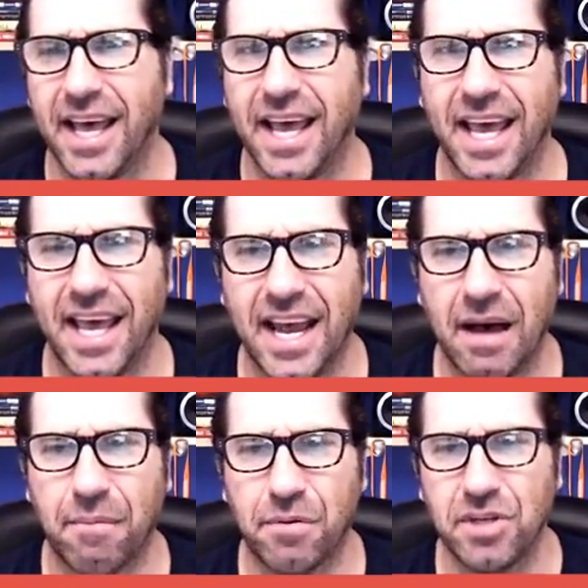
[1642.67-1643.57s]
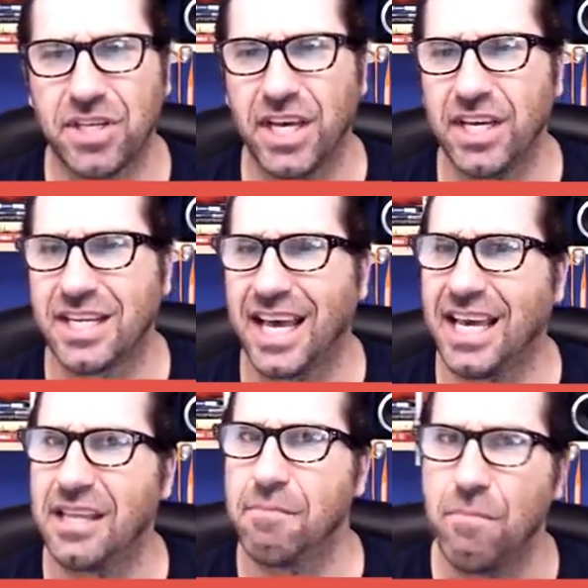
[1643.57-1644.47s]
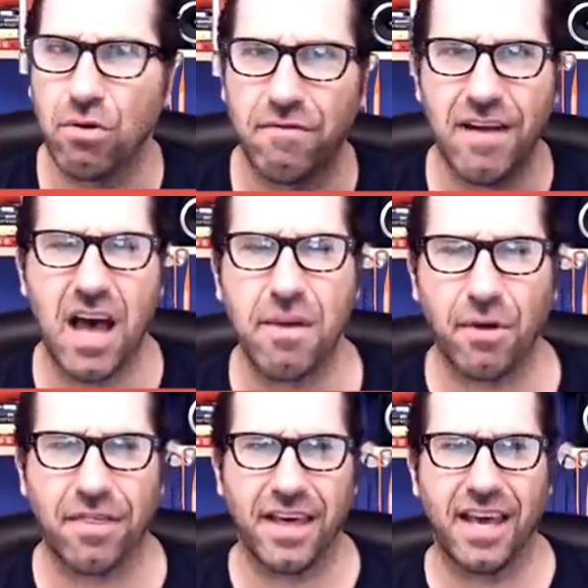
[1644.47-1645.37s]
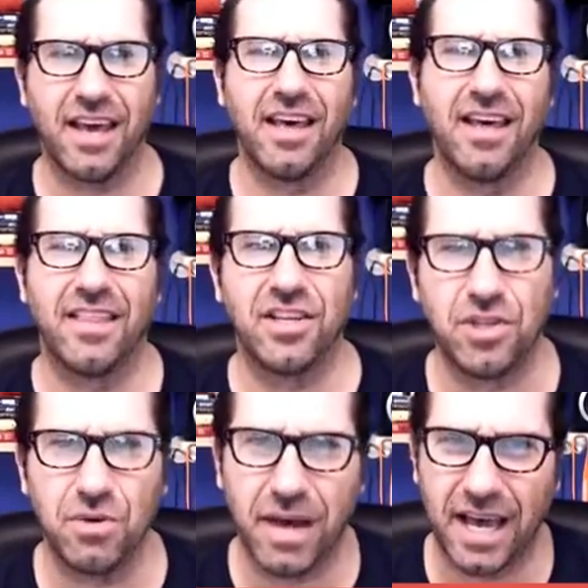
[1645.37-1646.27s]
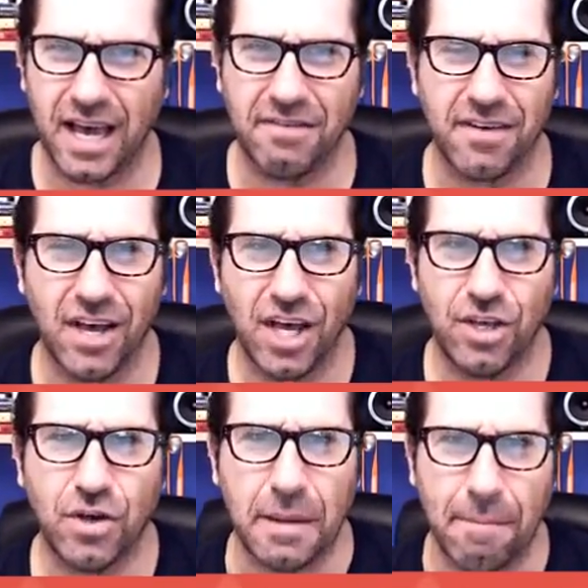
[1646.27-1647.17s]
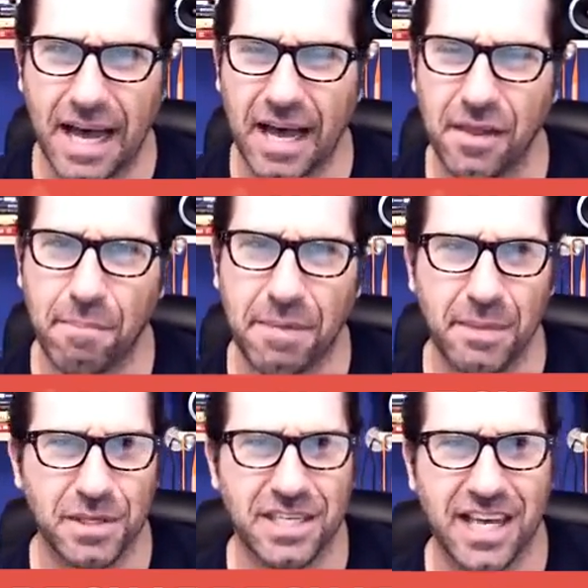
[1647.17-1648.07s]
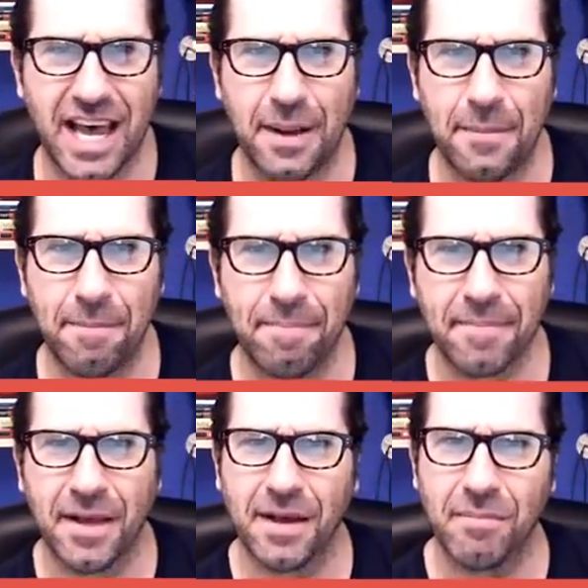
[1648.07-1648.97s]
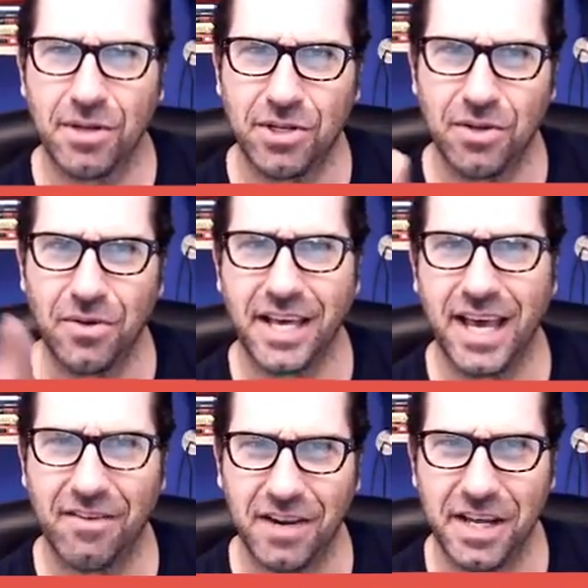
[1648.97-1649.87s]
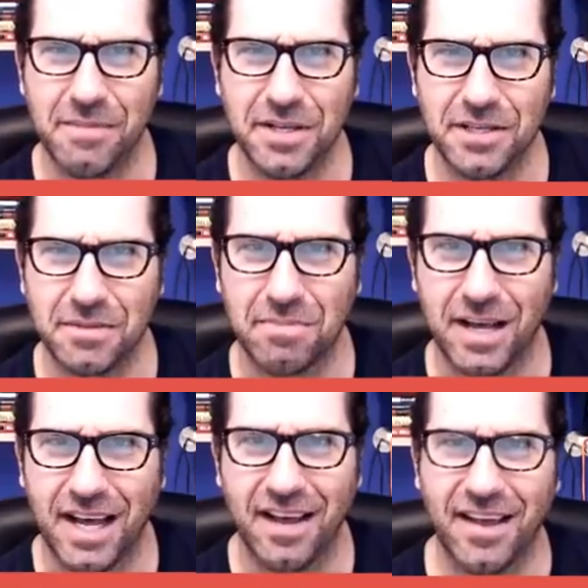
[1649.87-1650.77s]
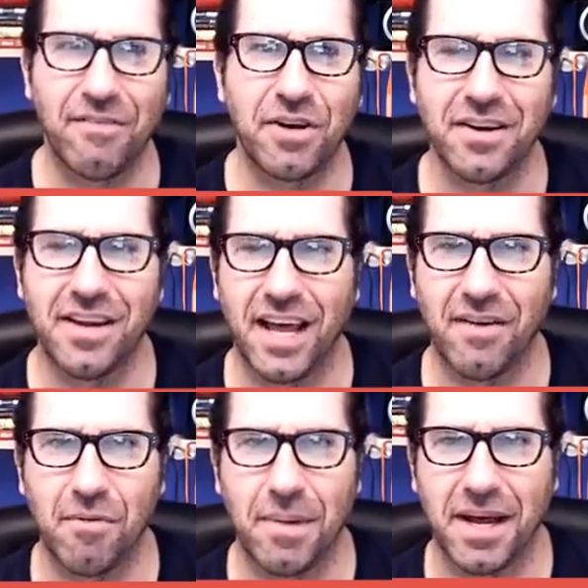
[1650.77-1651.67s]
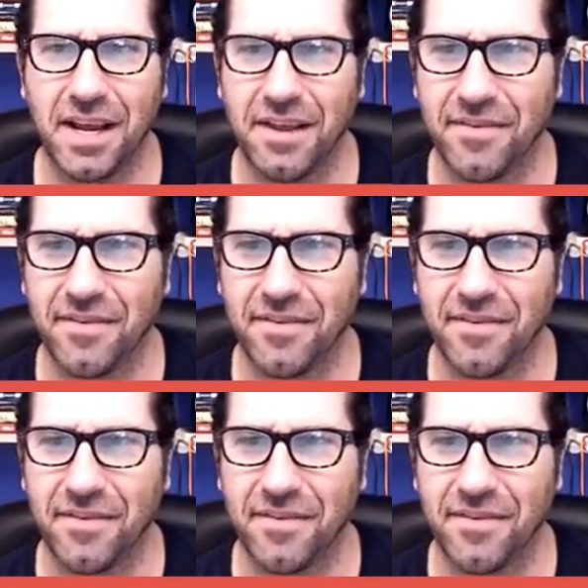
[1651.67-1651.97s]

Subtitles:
And I appreciate you taking the most valuable thing that you have. You can buy other people's time, but you only have a limited supply. Have a good night, everybody.